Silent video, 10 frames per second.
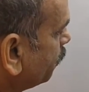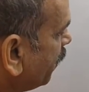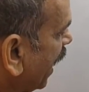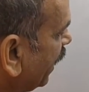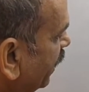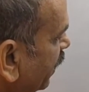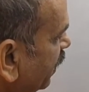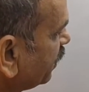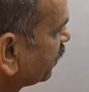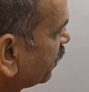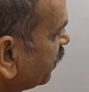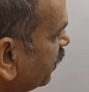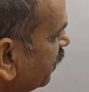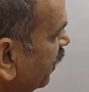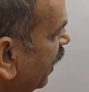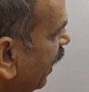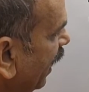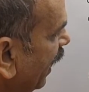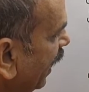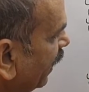minus
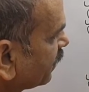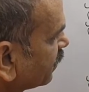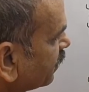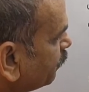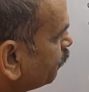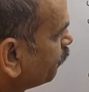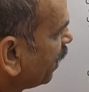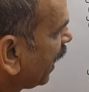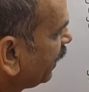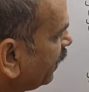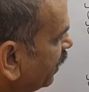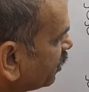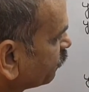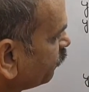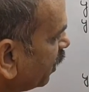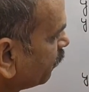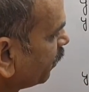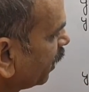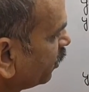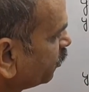x minus 1
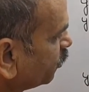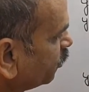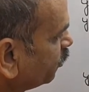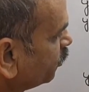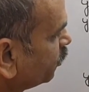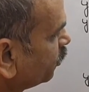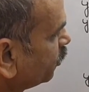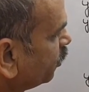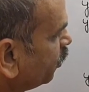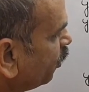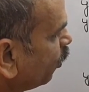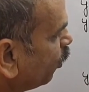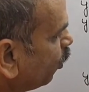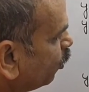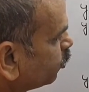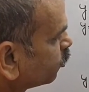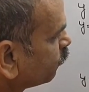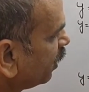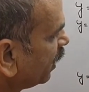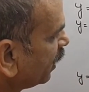by 2 whole
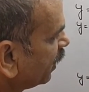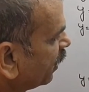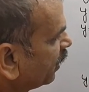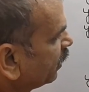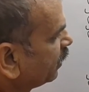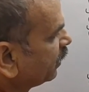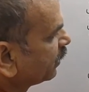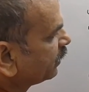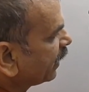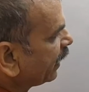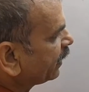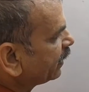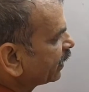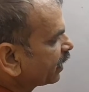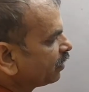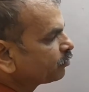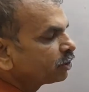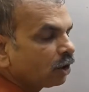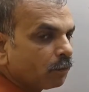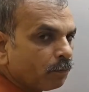square. Then here
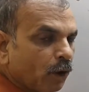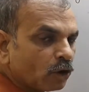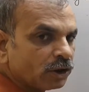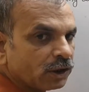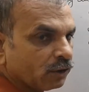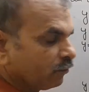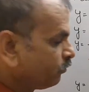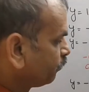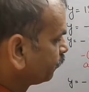comes your positive